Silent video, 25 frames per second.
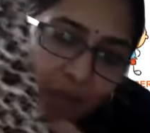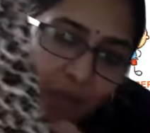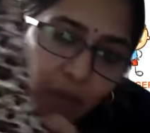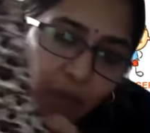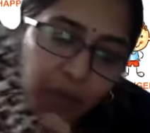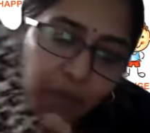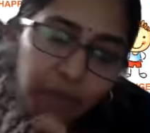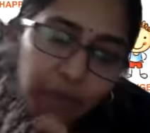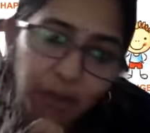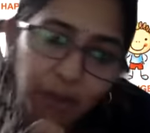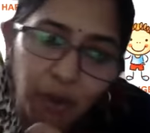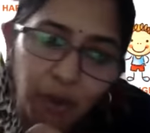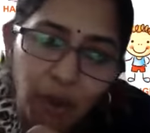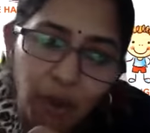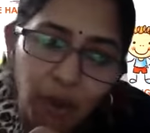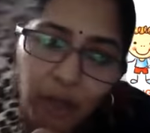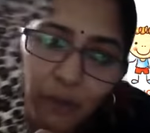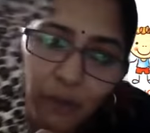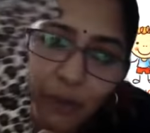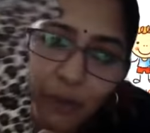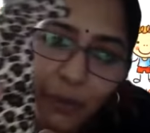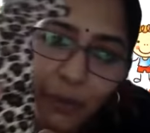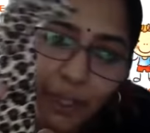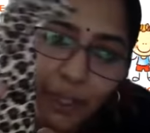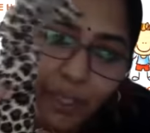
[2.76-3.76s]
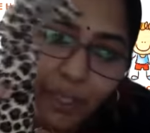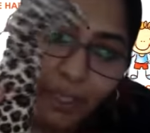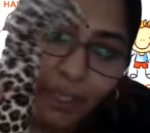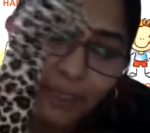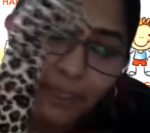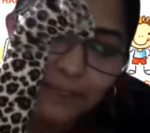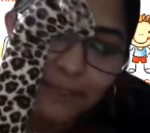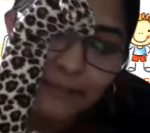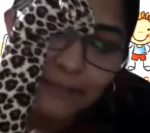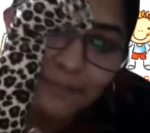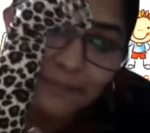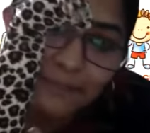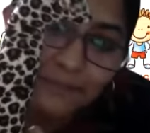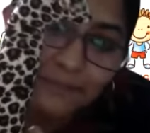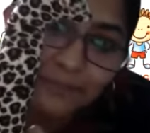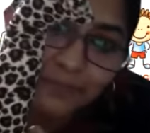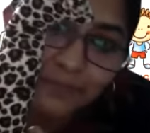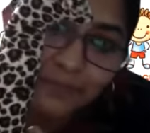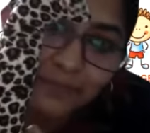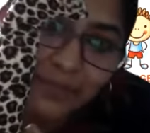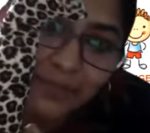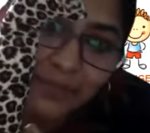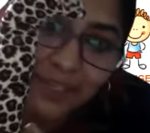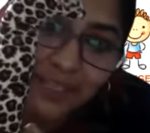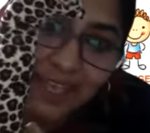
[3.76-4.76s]
how are you all doing?
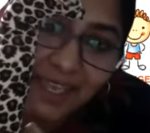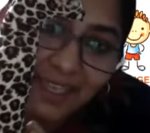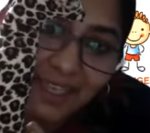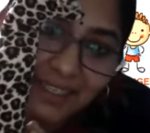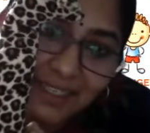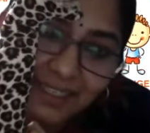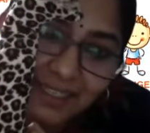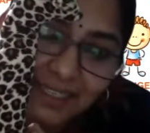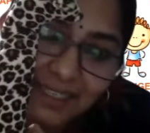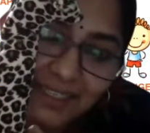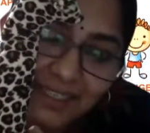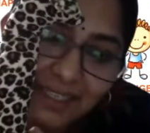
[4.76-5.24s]
Yes,